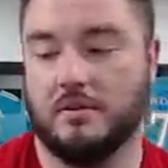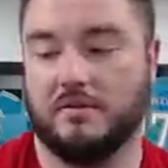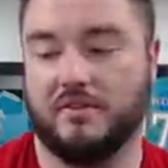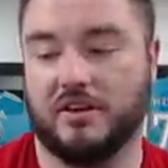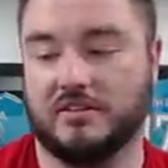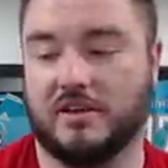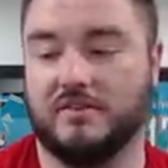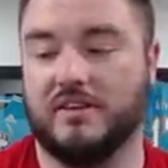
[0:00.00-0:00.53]
you
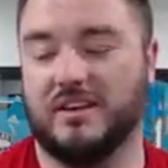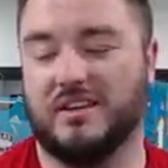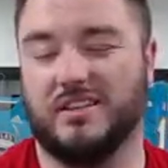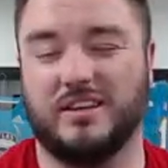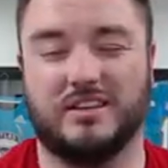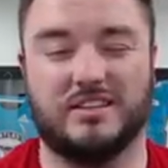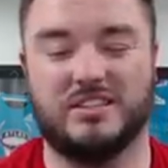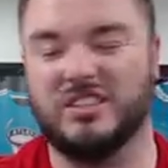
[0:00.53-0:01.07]
guys haven't yet,
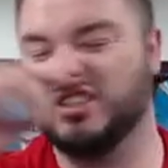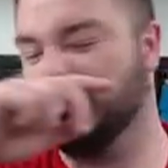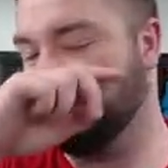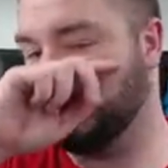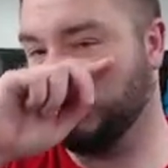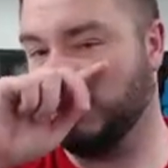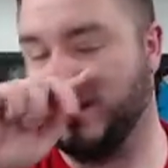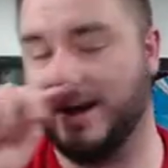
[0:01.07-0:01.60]
like and
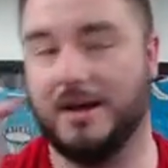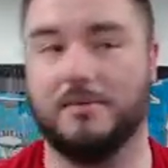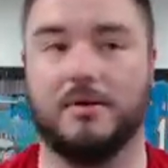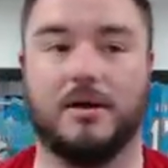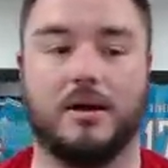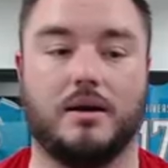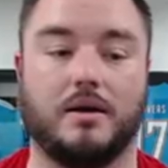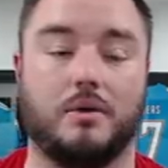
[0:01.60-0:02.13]
subscribe.
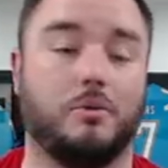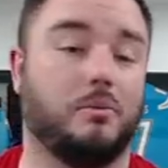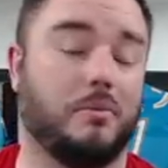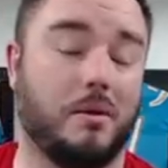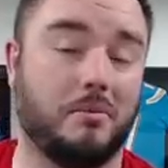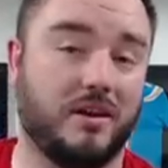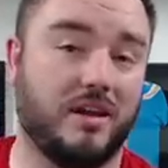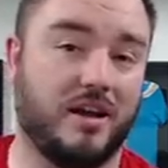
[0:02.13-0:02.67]
I'm
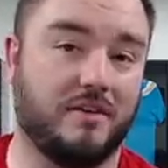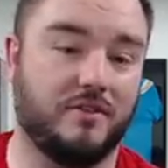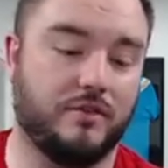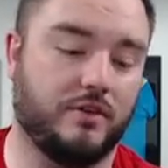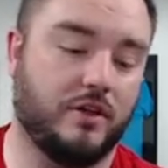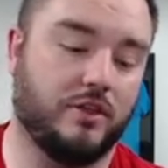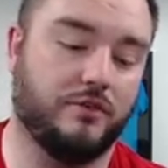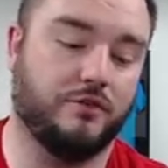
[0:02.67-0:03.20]
going to have
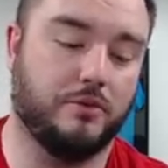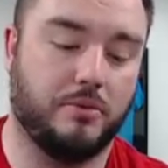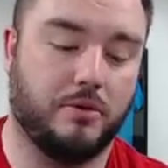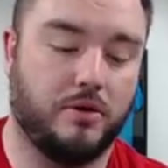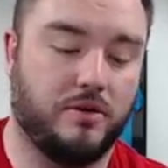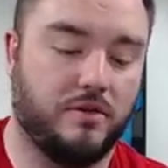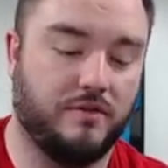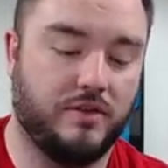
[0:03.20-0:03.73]
another
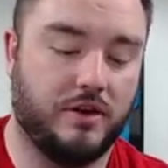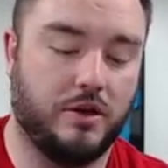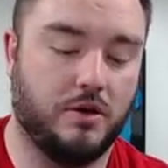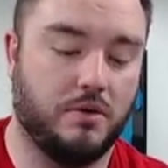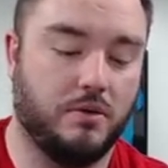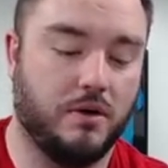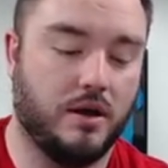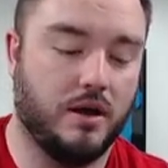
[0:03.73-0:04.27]
football
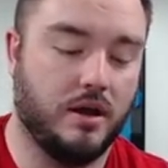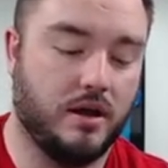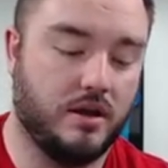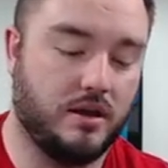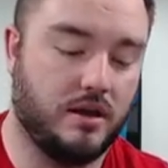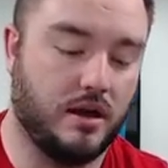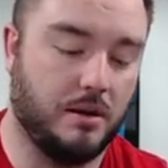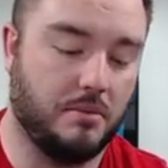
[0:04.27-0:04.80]
video
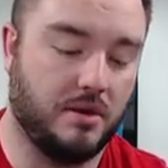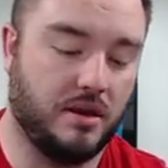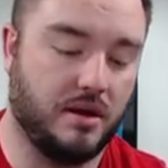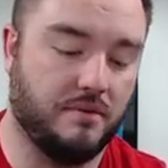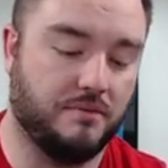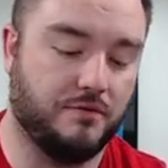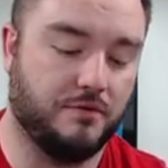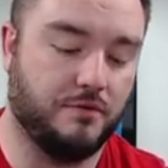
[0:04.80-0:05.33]
coming
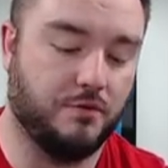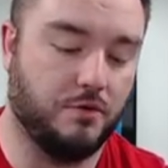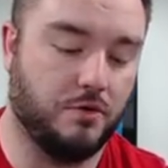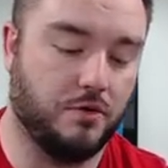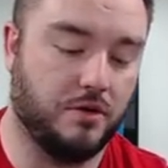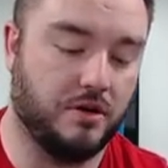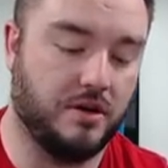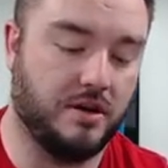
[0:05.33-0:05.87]
up
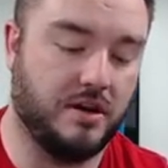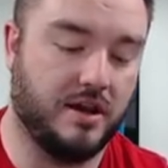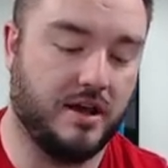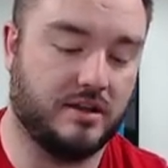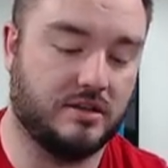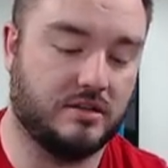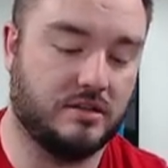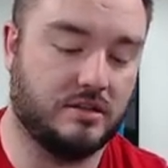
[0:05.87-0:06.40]
for
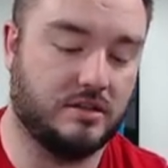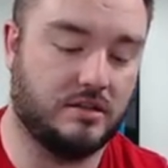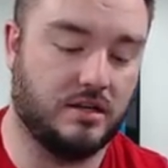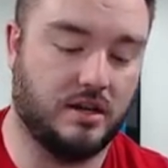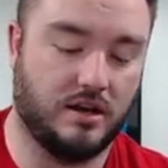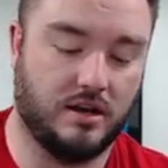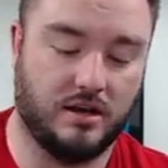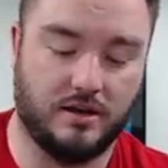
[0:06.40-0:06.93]
next,
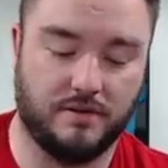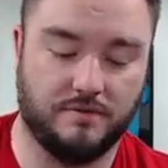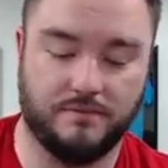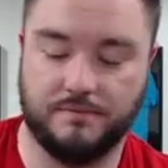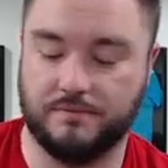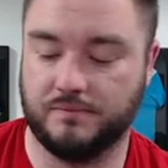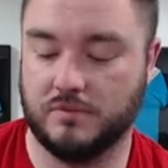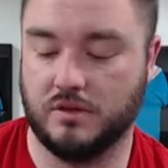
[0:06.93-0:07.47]

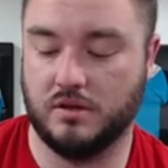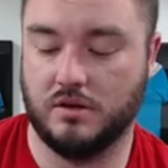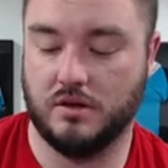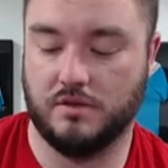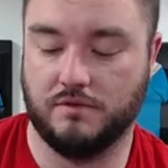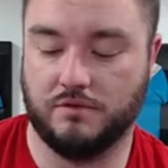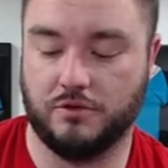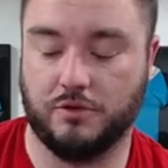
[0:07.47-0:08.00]

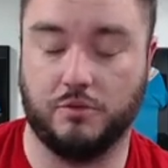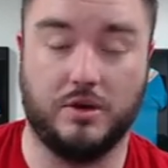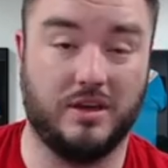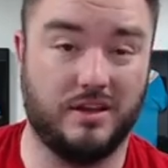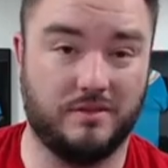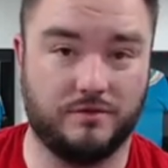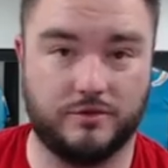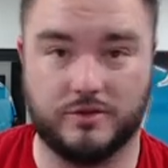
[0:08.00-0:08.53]
for the
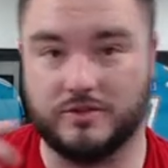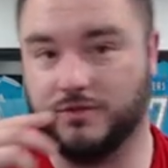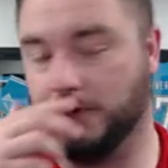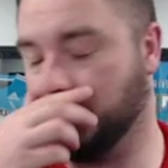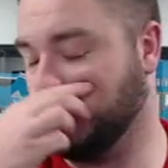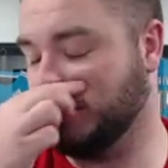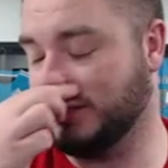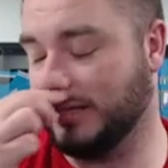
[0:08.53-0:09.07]
weekend, for
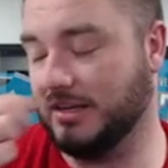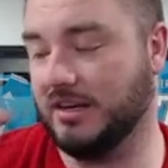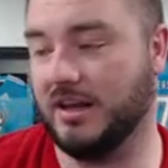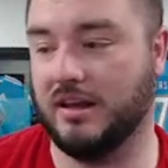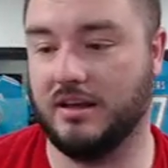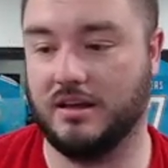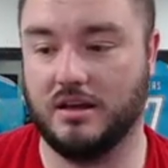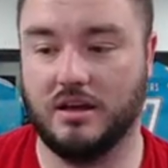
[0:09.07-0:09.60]
Football
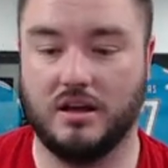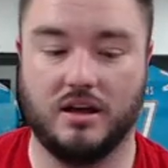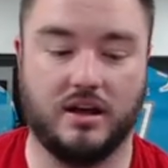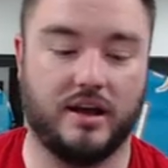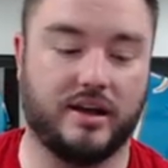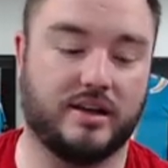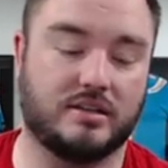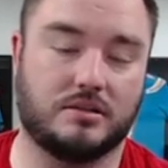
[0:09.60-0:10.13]
Sunday. I
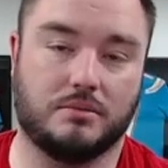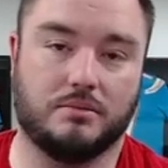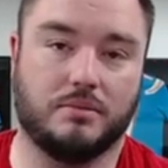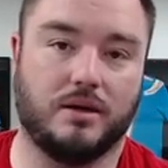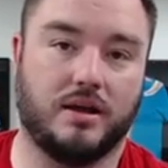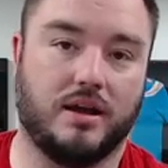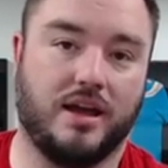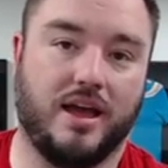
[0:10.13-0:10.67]
got some
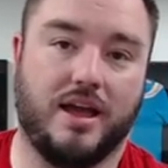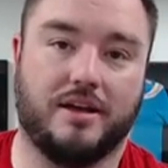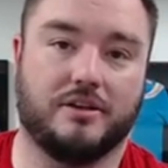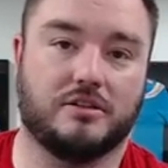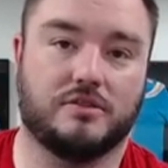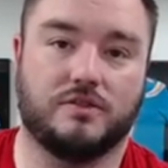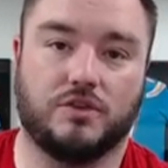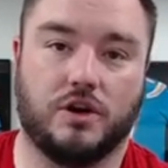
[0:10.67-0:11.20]
hangers
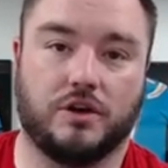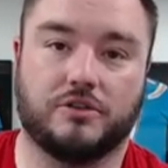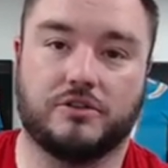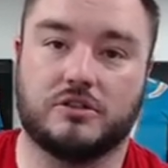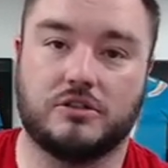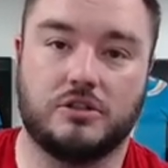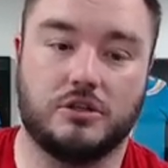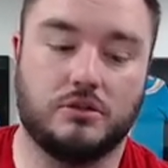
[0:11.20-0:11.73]
of
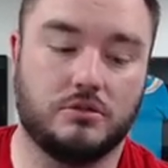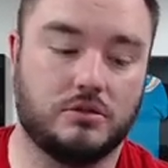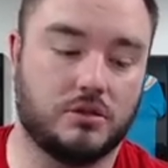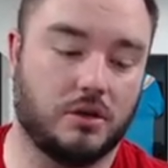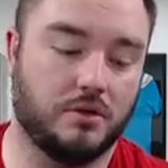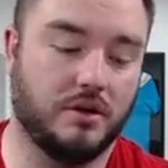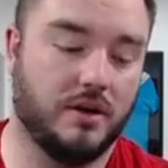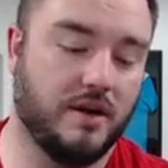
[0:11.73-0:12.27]
Donruss too.
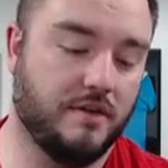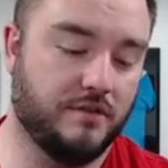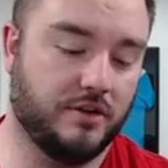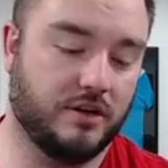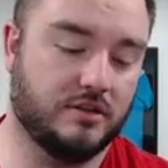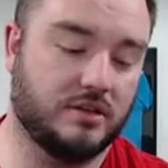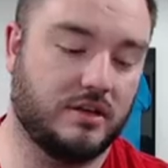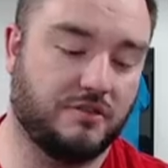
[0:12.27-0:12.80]
So if you
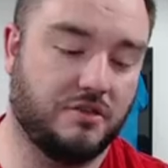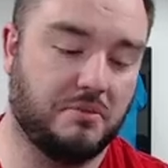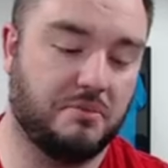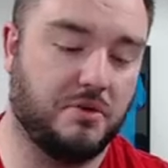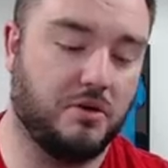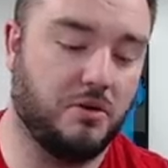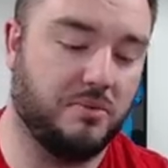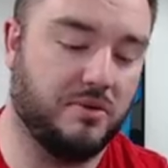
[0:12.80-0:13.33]
guys like
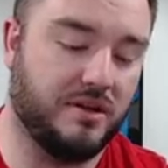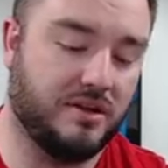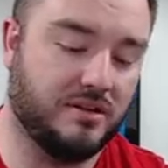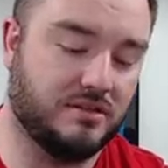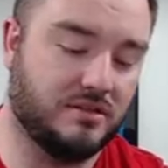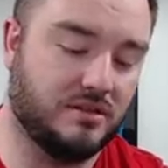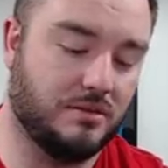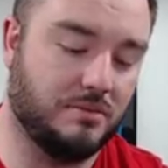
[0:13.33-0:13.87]
football
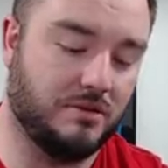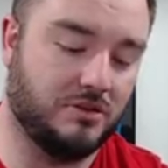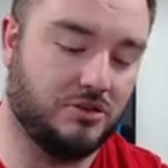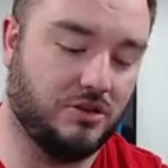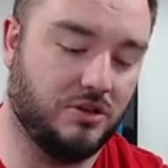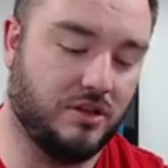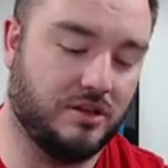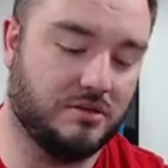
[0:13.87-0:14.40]
openings, make sure you
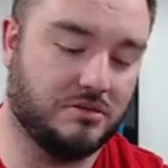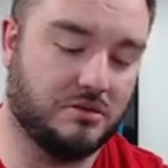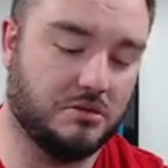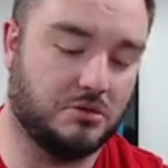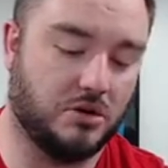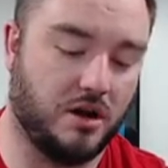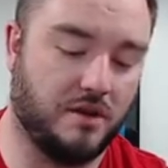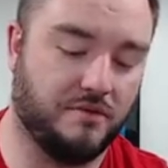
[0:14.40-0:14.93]
like and
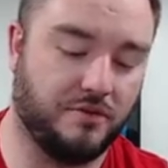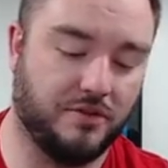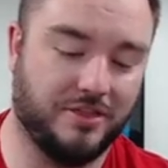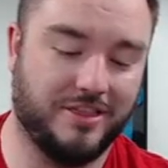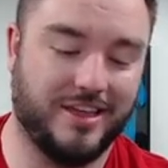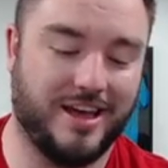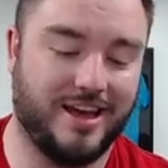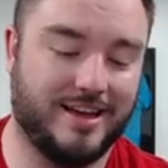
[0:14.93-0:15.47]
subscribe for
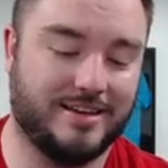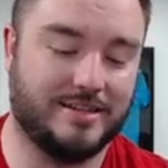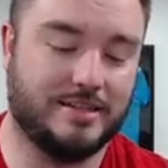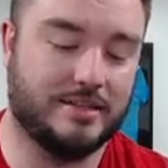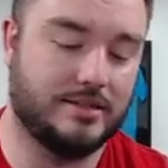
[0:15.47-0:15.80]
that.